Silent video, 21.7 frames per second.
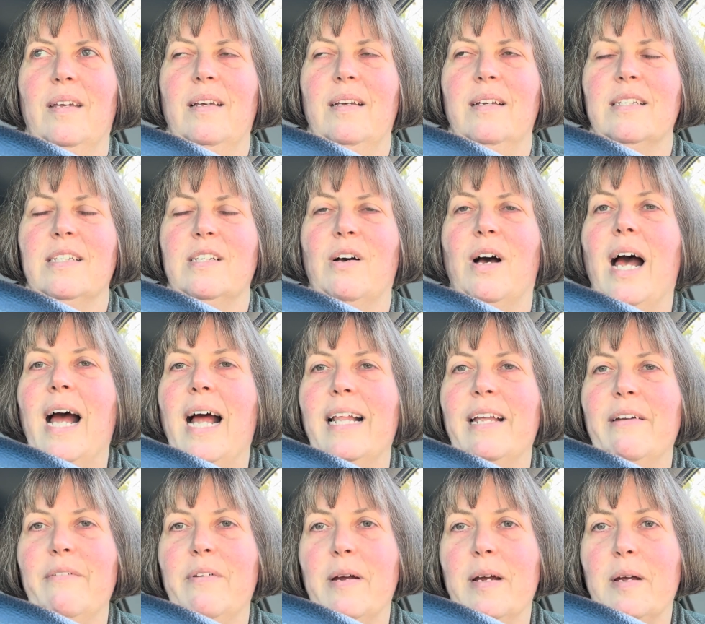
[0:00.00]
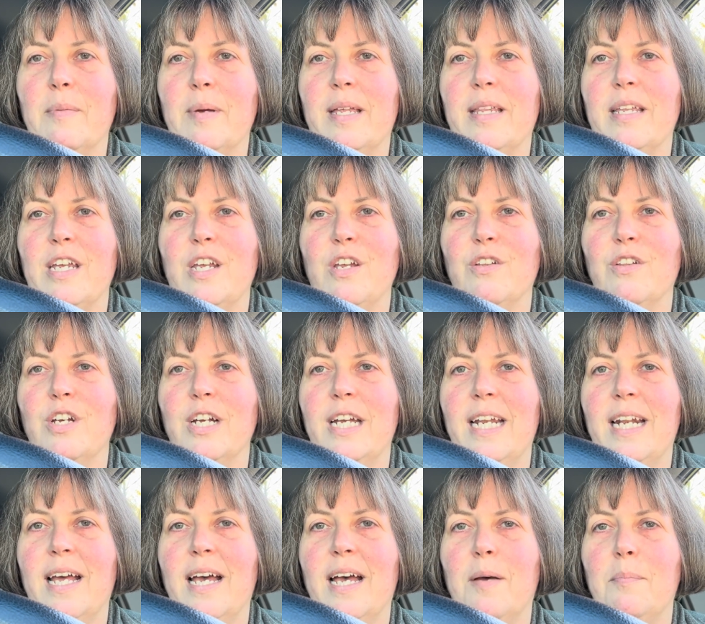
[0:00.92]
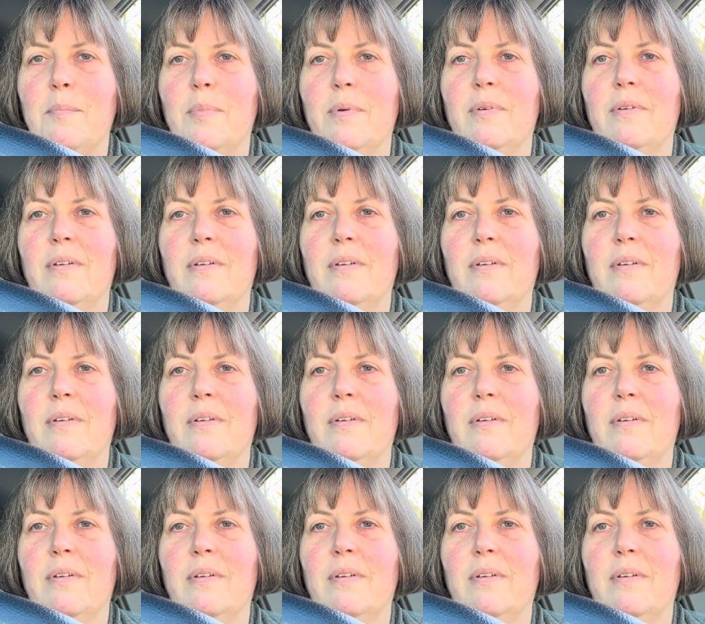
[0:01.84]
So I highly recommend that you look it up